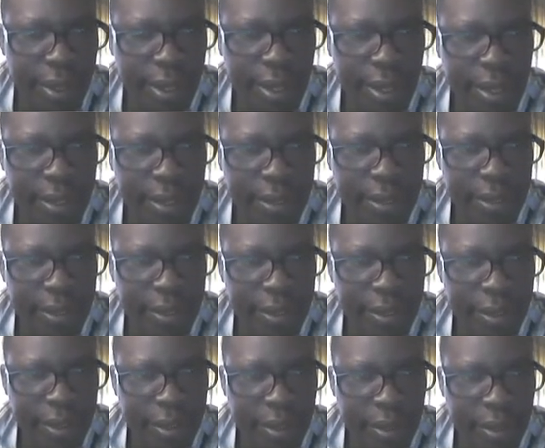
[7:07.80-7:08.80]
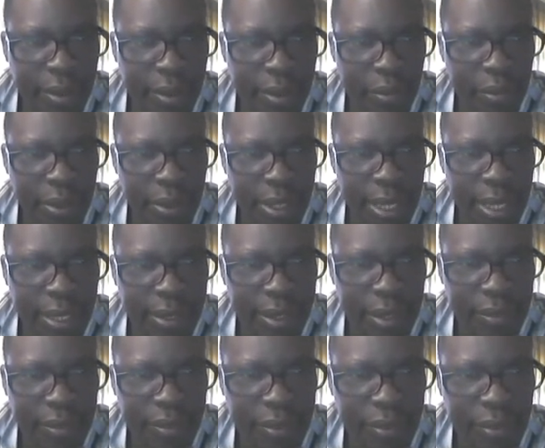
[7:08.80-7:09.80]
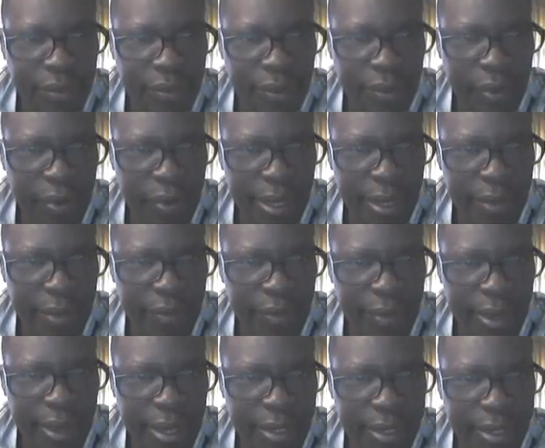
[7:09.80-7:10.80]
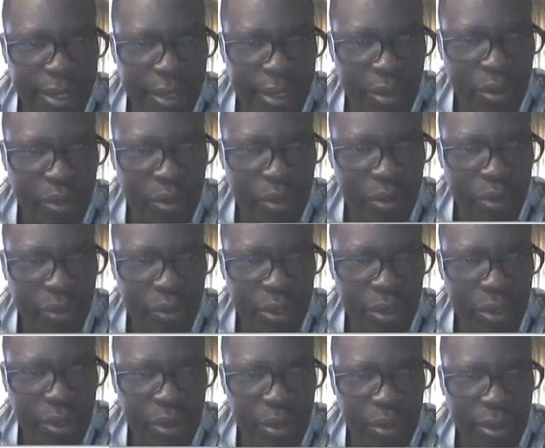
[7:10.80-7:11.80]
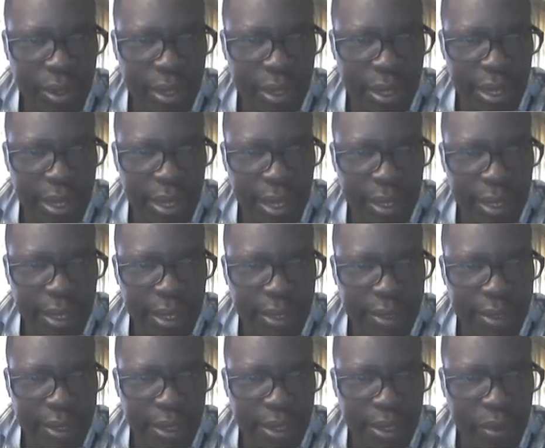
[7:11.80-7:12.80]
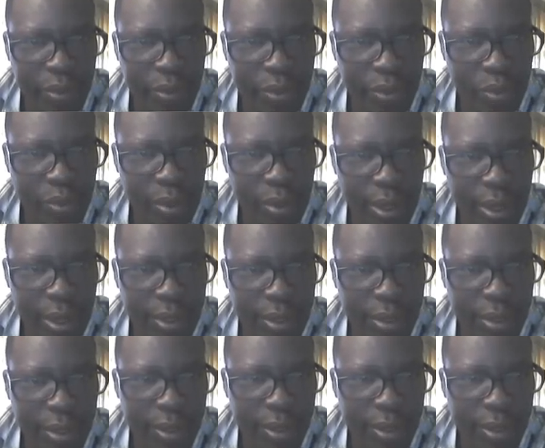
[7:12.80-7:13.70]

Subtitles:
Hence, we can substitute for x equals to 0 and x equals to 1